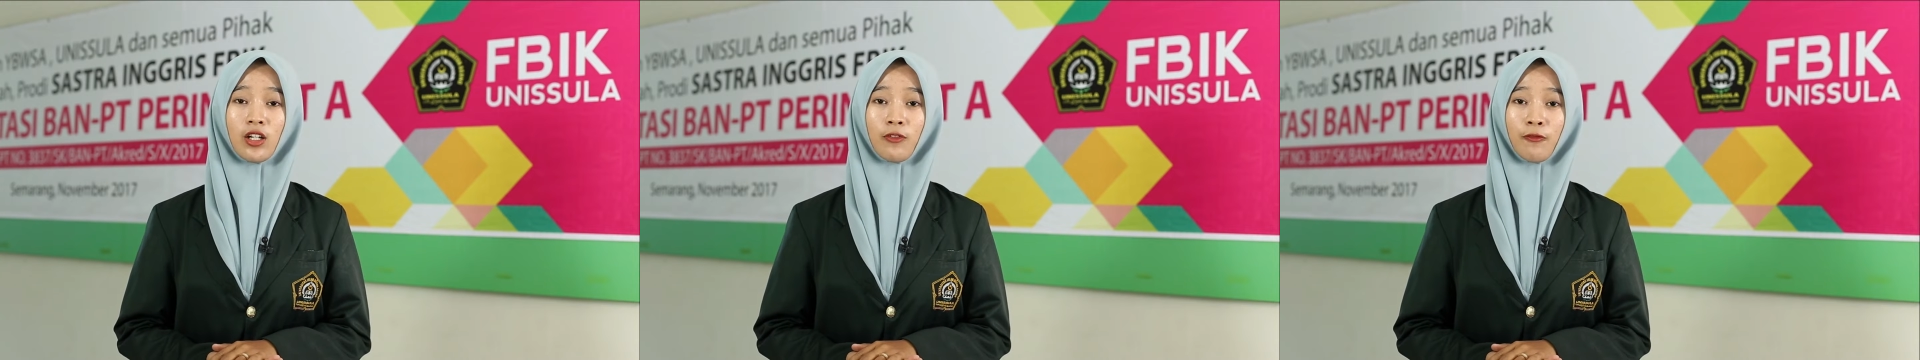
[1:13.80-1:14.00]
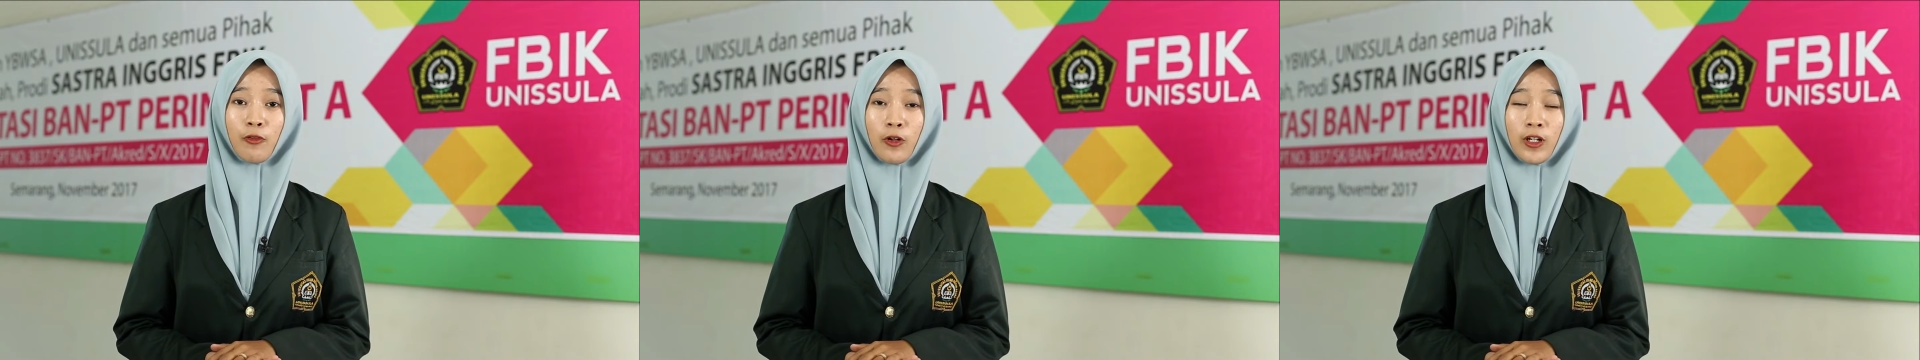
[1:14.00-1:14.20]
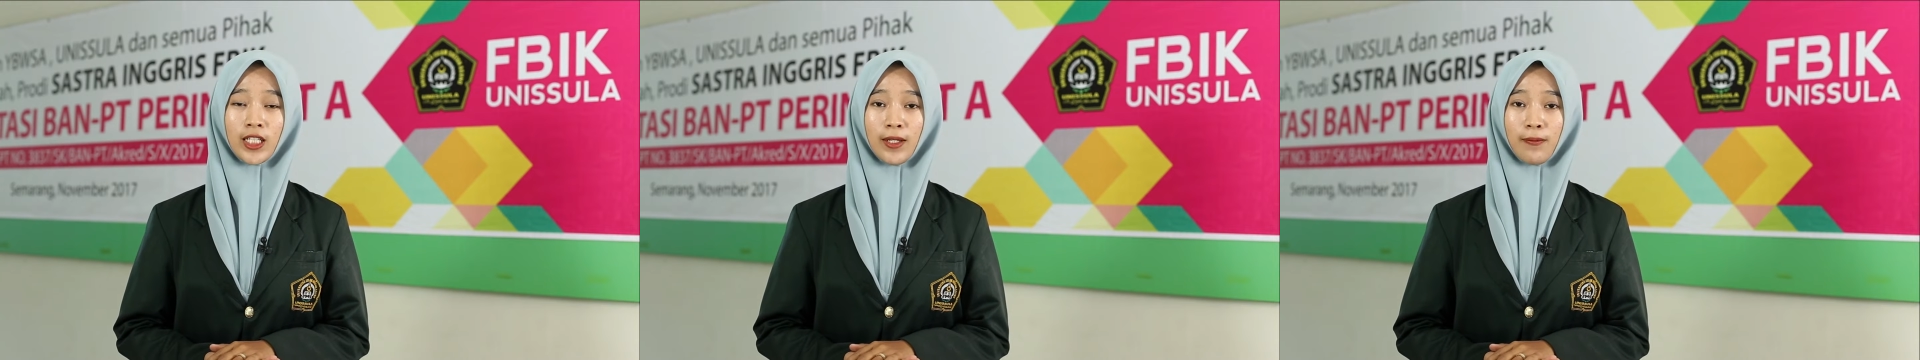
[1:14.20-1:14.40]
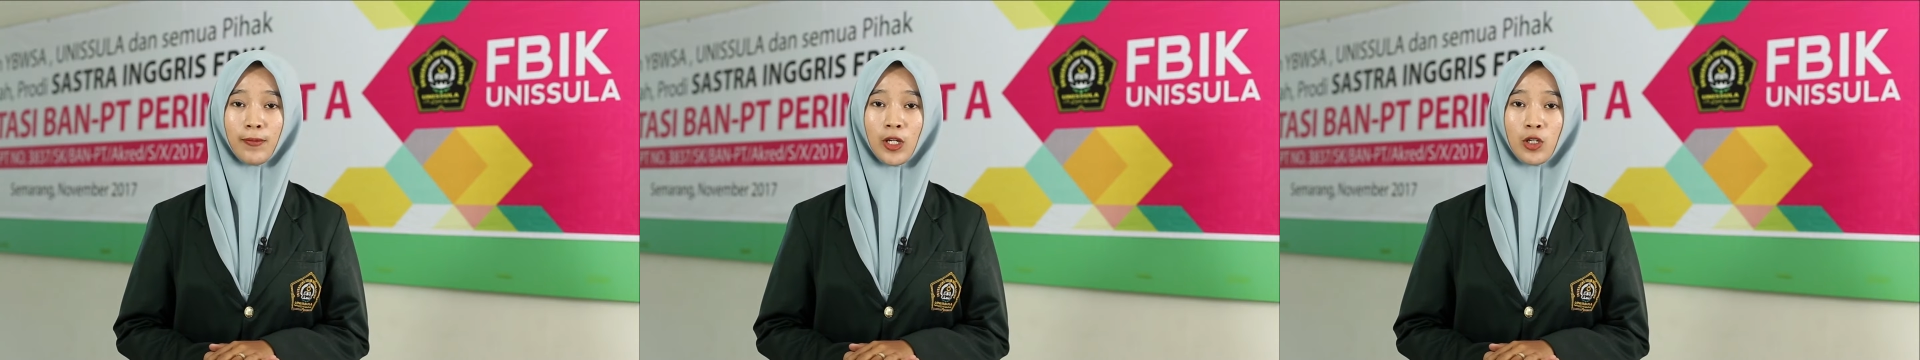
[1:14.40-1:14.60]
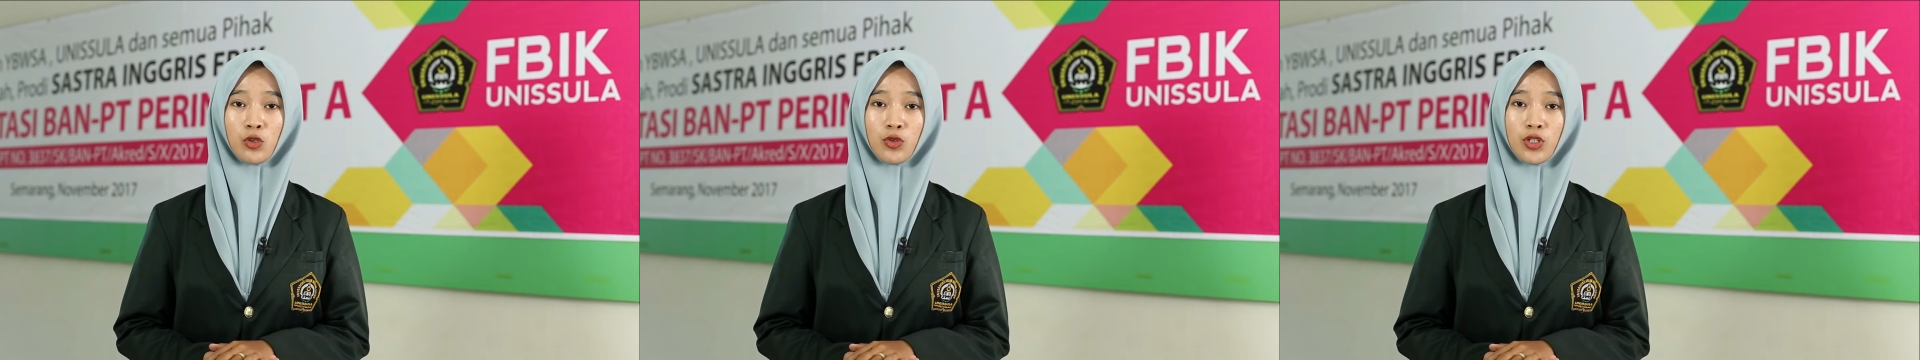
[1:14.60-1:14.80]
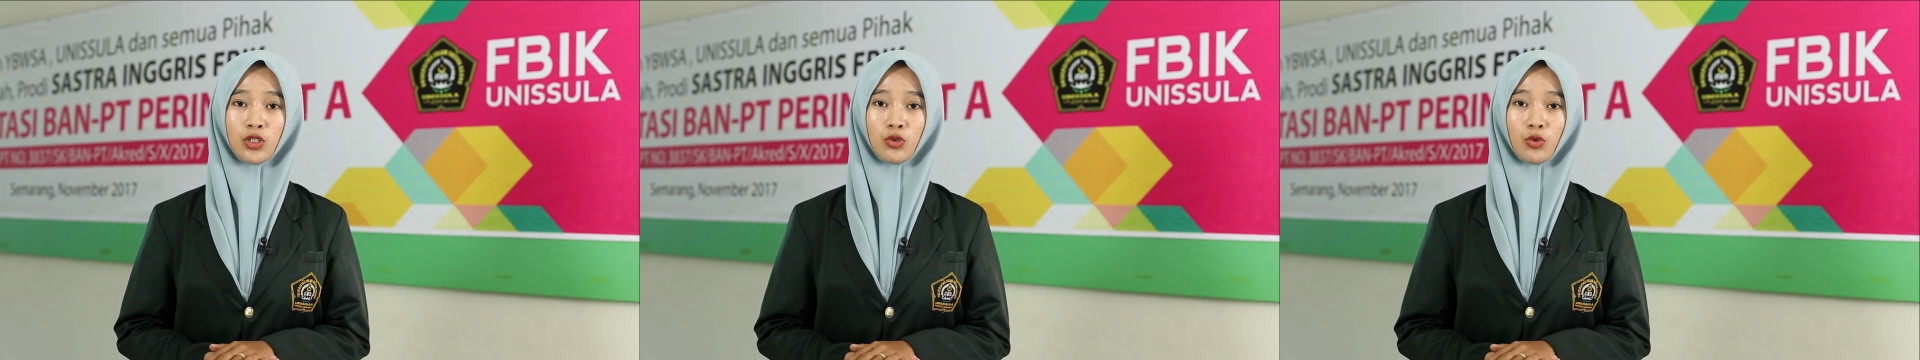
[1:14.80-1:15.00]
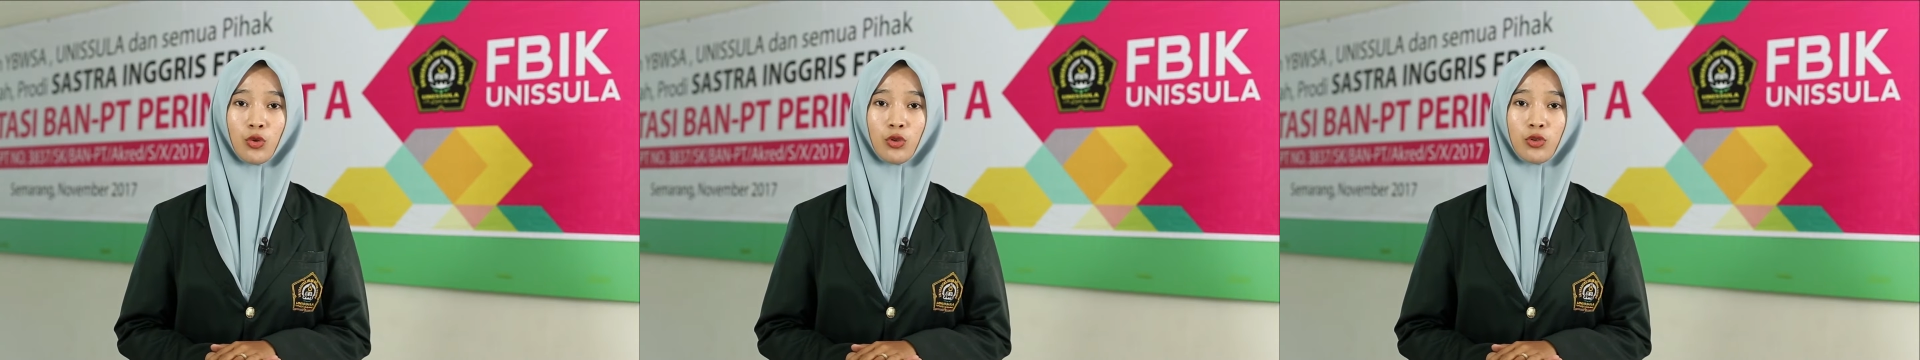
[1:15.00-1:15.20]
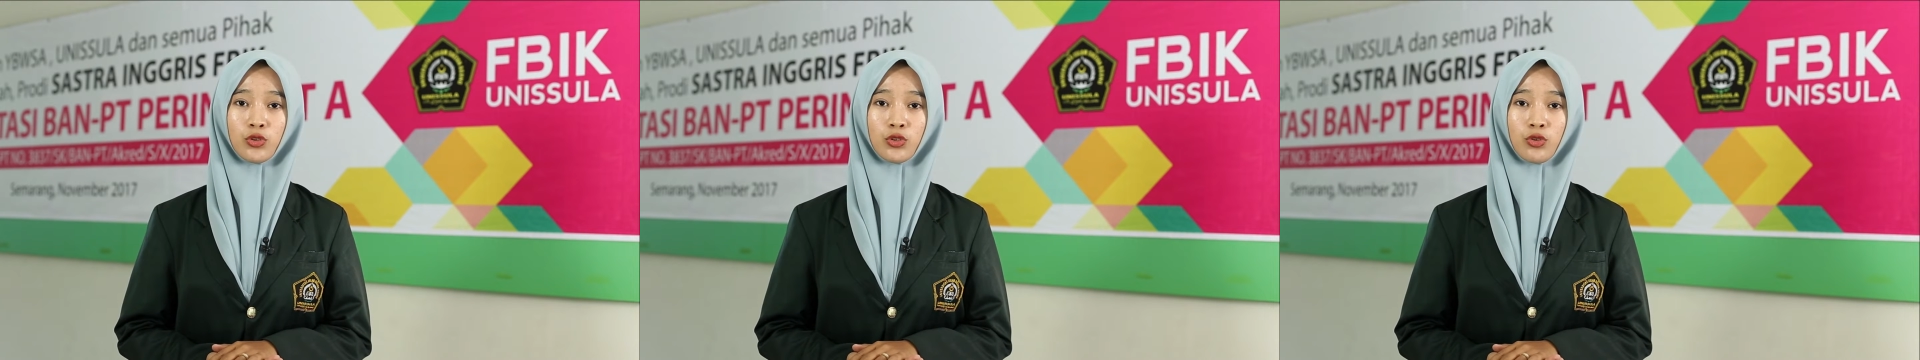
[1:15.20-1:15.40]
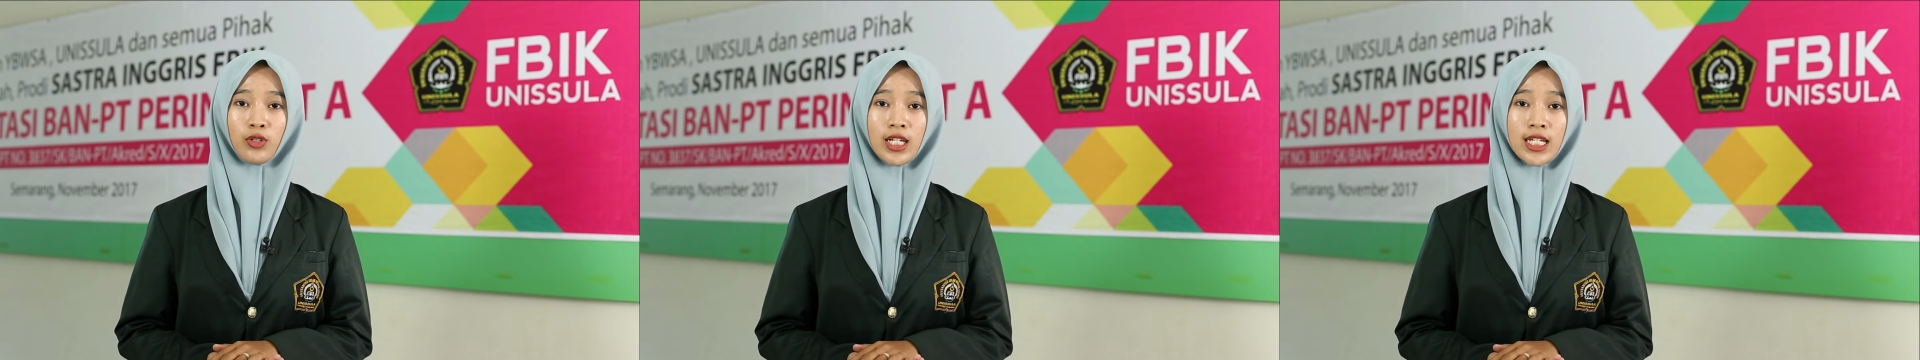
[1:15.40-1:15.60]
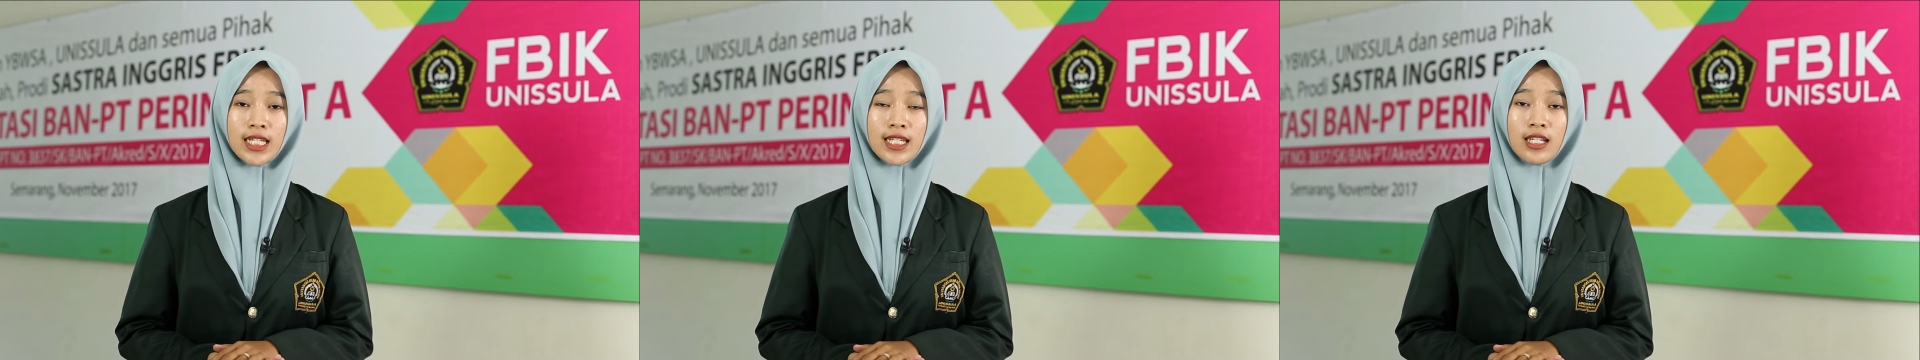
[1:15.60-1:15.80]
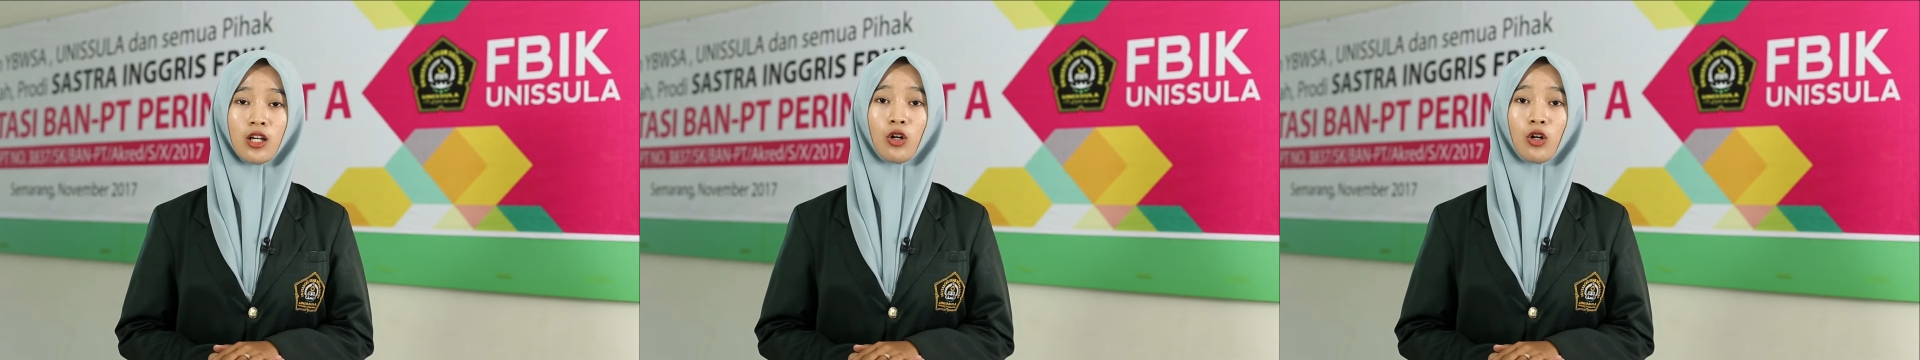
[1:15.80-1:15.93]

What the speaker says: for elementary school students